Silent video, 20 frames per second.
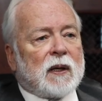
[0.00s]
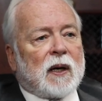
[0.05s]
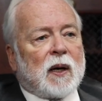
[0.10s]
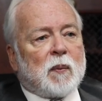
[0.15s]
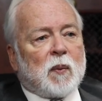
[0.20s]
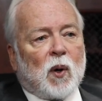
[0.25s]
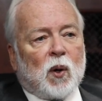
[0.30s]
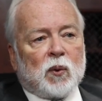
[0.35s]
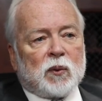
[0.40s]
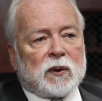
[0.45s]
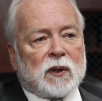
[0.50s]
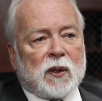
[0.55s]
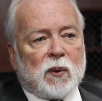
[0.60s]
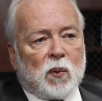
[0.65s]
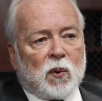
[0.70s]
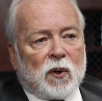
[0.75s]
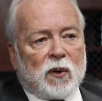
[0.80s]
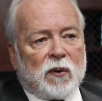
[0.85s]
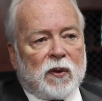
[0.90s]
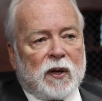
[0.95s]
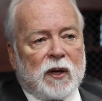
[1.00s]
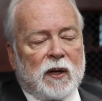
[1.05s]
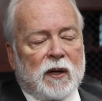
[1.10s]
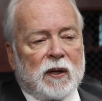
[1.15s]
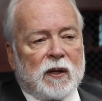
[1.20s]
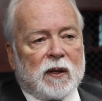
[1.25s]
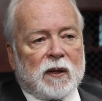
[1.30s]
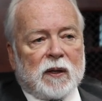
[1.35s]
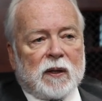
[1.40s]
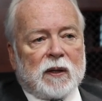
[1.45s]
I'm only
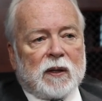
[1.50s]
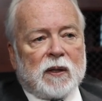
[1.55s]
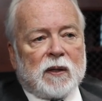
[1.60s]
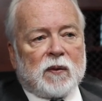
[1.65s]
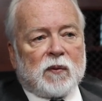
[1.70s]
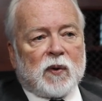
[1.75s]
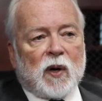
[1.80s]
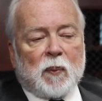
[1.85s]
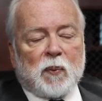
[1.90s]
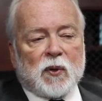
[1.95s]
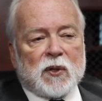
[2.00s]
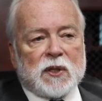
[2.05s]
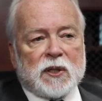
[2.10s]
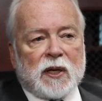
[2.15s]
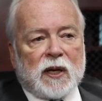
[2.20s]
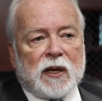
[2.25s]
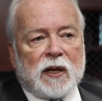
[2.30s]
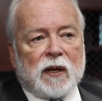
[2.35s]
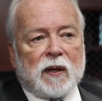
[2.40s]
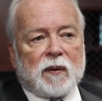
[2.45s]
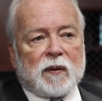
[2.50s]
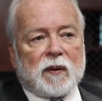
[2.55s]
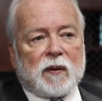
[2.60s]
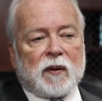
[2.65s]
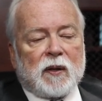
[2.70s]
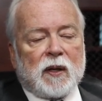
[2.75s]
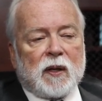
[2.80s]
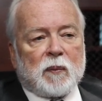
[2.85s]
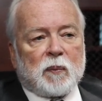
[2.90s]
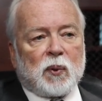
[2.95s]
worthy in representing
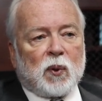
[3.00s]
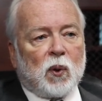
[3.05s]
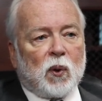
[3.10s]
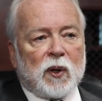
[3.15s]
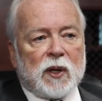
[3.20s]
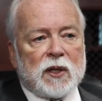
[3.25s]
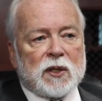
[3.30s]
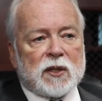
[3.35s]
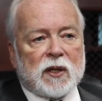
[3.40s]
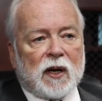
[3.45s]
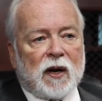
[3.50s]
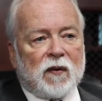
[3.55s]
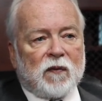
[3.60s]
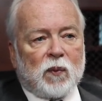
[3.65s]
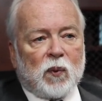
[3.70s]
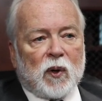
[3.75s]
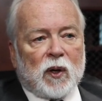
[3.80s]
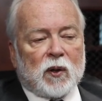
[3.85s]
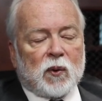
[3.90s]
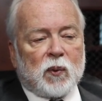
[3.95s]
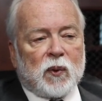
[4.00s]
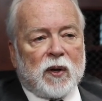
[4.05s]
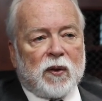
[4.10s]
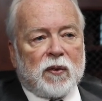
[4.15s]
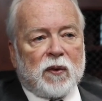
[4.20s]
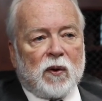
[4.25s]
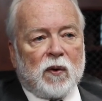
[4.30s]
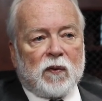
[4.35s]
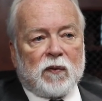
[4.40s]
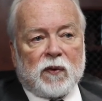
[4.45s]
the employees that I've worked
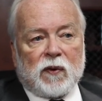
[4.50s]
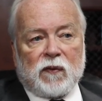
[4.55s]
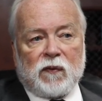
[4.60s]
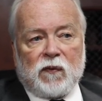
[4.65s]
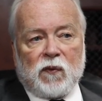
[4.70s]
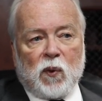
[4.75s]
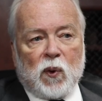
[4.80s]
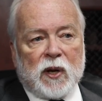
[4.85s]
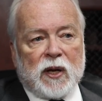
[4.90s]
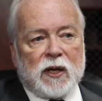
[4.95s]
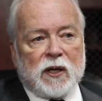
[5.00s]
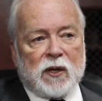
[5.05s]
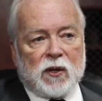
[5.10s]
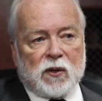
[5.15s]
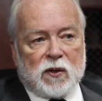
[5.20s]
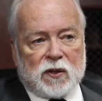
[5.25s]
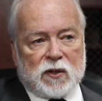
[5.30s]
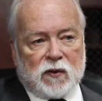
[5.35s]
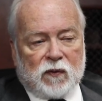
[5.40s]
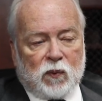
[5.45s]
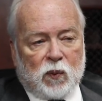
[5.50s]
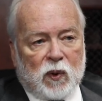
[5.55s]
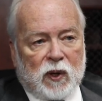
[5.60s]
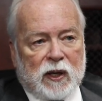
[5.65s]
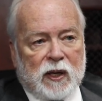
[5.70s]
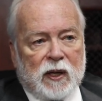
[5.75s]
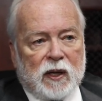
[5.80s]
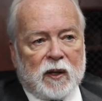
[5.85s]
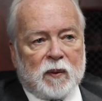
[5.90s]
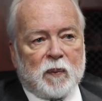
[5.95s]
with over 40 years of
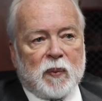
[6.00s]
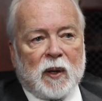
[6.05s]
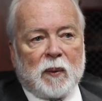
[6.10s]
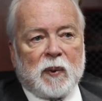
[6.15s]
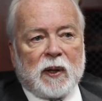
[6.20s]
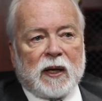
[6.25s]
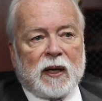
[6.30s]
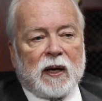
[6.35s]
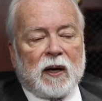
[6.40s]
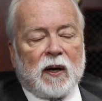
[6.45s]
working in public